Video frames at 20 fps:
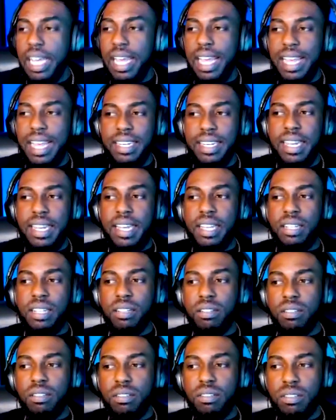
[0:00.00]
and
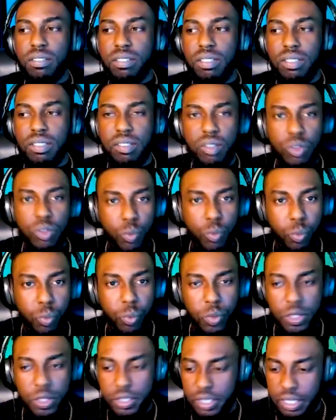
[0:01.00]
then
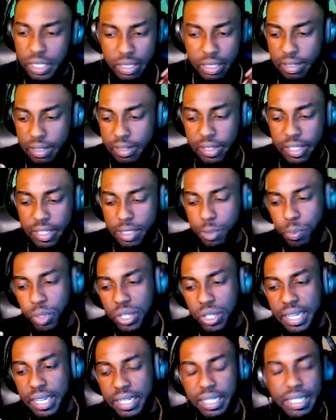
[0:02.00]
what, it's more
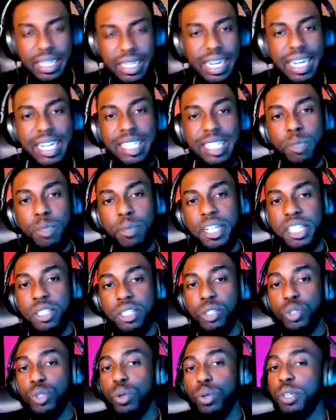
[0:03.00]
like they're
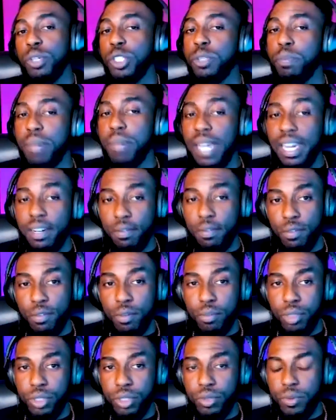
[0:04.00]
expecting so much back
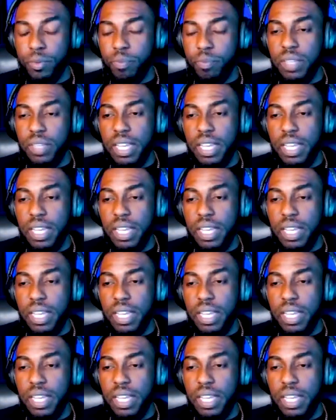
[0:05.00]
from you.